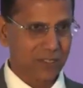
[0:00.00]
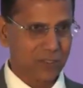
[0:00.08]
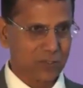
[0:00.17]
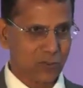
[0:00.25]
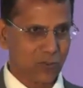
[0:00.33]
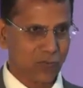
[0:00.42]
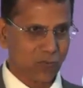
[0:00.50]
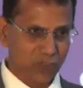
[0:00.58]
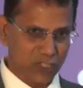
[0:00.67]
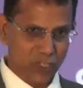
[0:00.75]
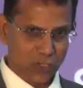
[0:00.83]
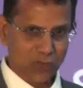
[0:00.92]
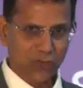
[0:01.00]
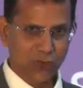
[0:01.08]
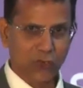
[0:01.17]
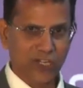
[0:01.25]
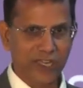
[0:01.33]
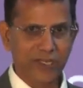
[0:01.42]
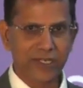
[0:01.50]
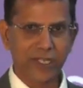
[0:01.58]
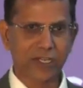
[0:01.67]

so for the new float line,